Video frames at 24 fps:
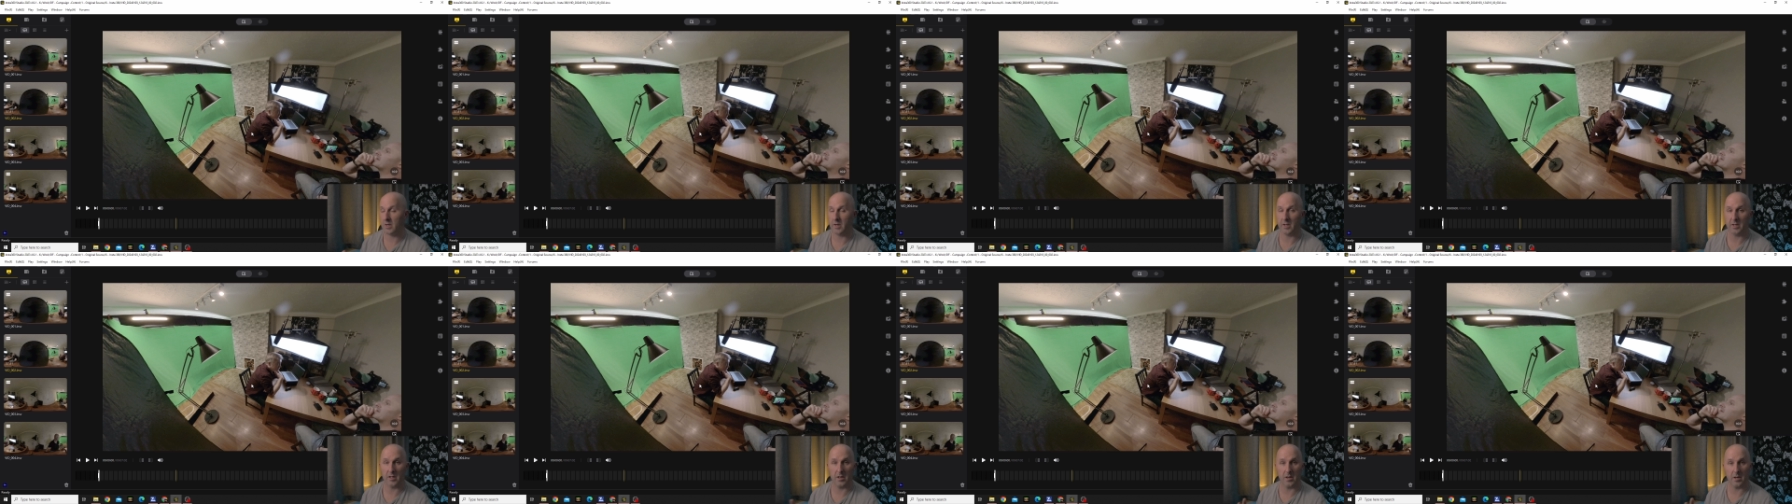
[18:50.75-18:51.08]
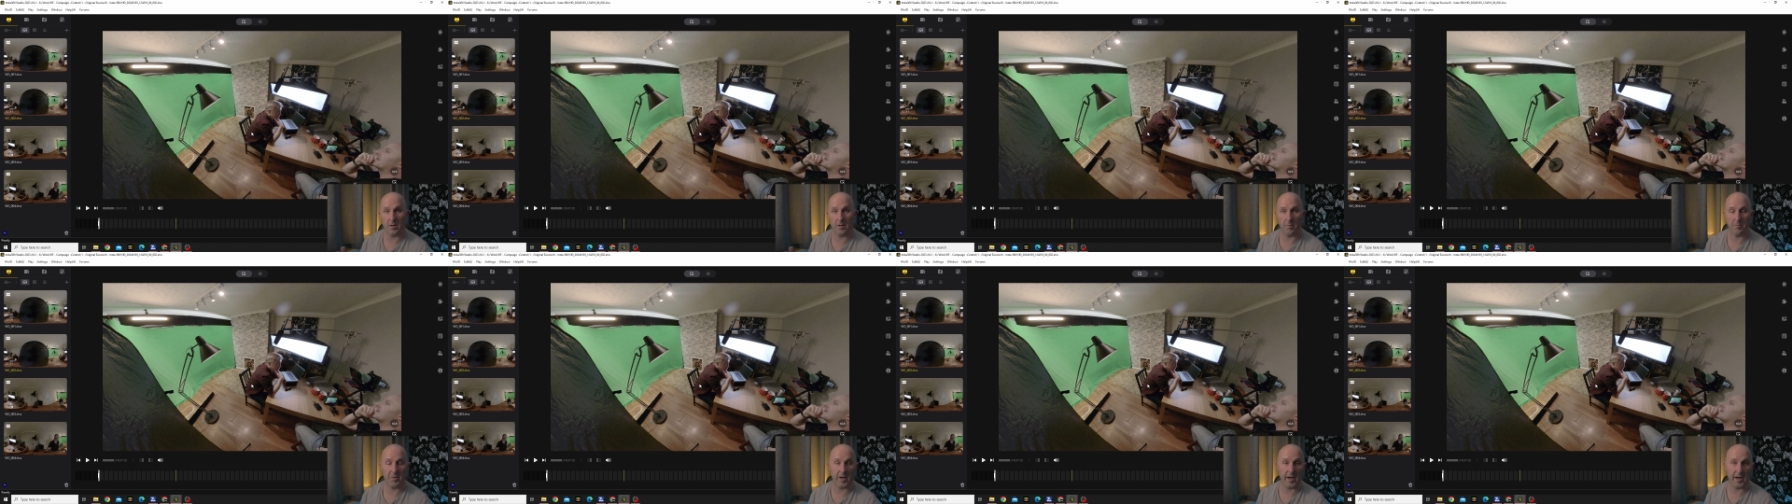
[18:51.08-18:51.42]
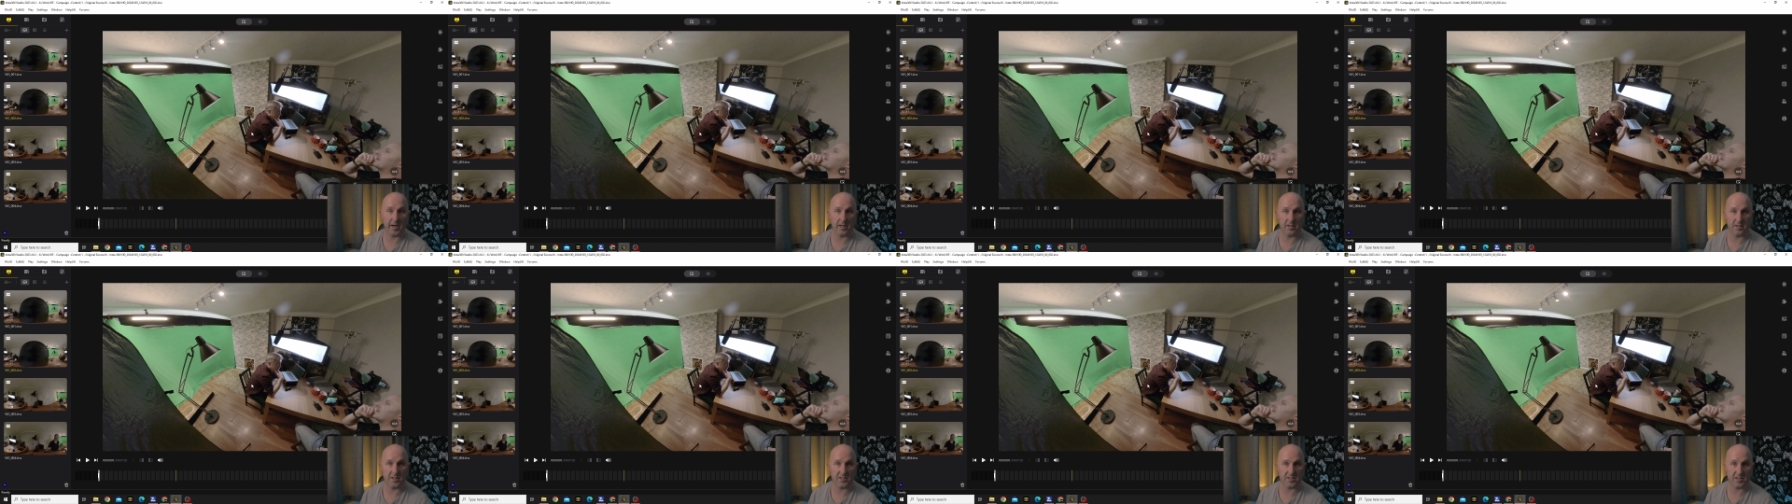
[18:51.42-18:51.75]
like a, a,
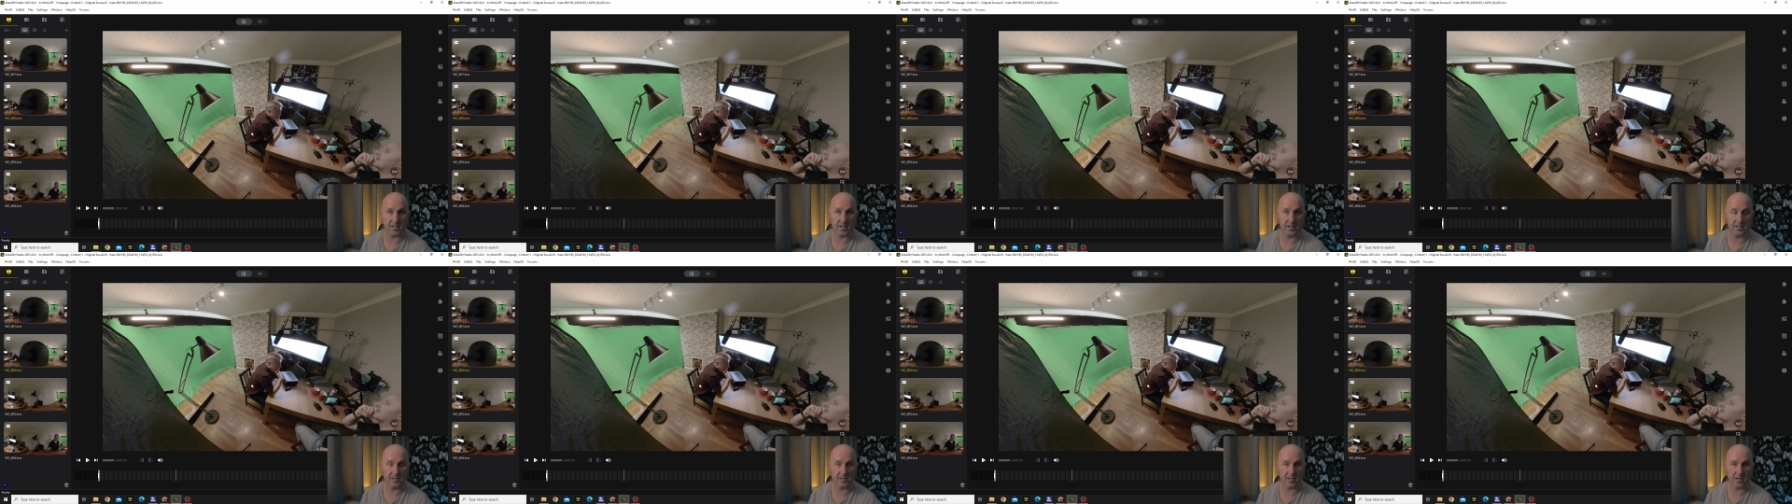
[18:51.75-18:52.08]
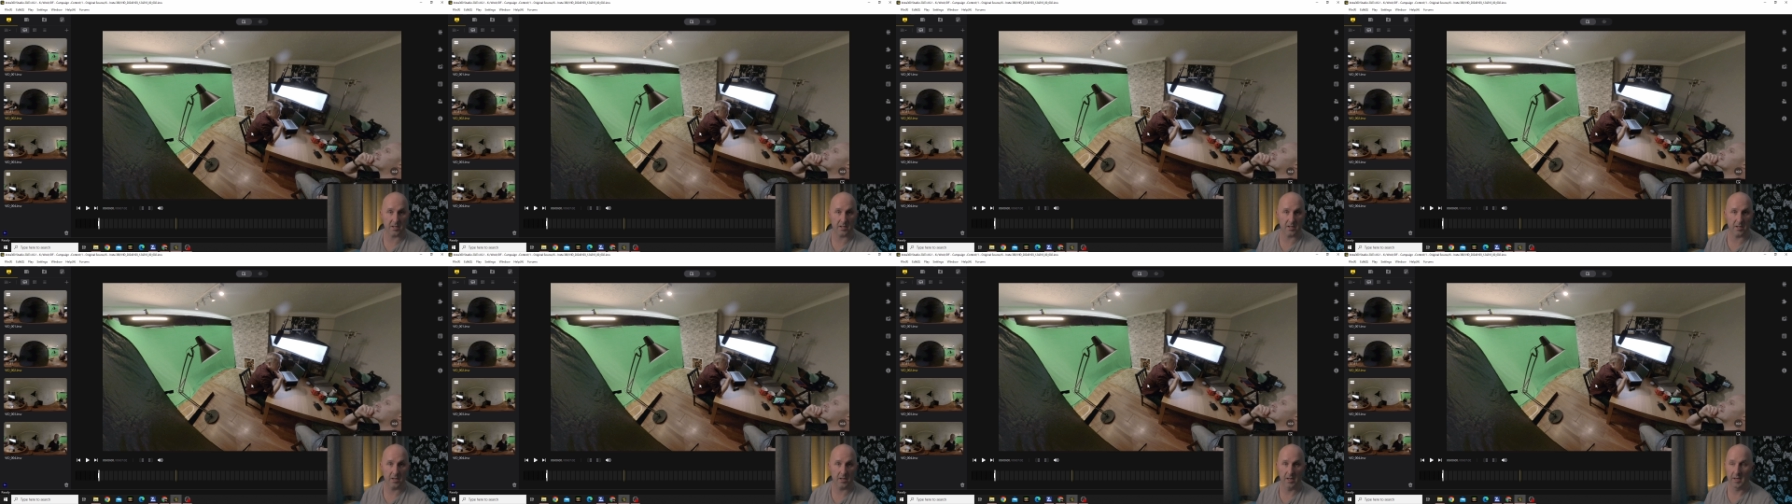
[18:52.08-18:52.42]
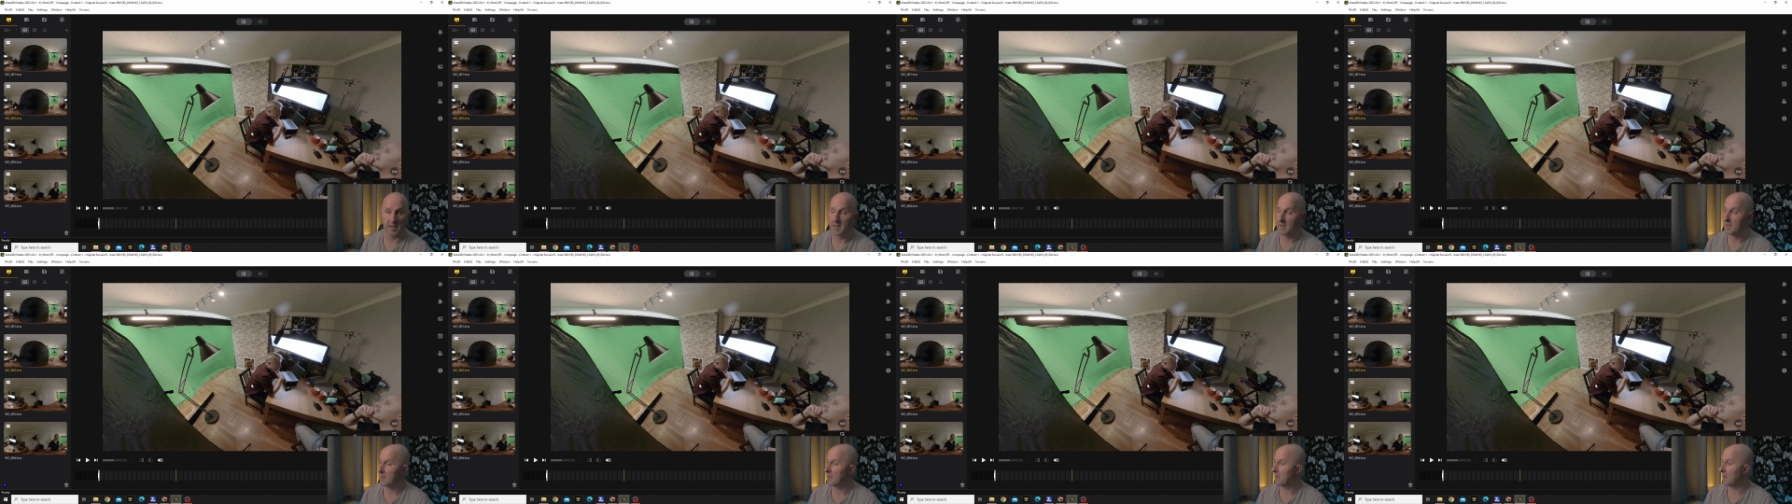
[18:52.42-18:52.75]
behind the scenes and
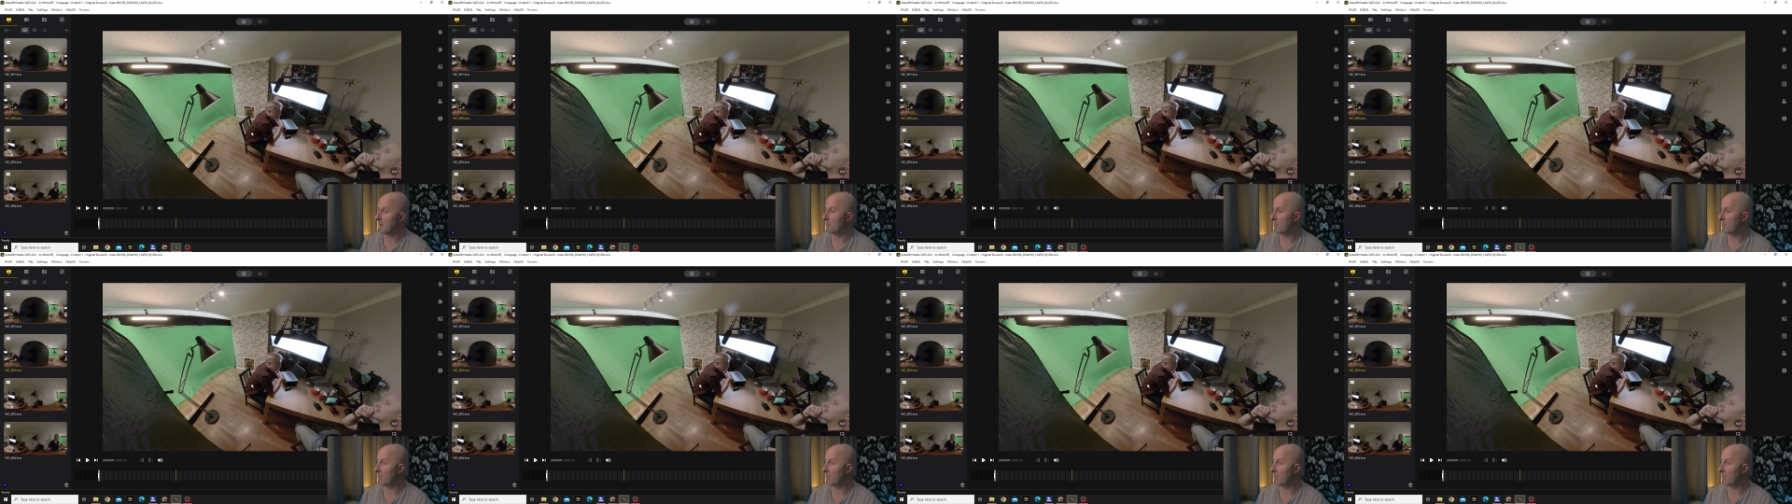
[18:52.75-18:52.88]
a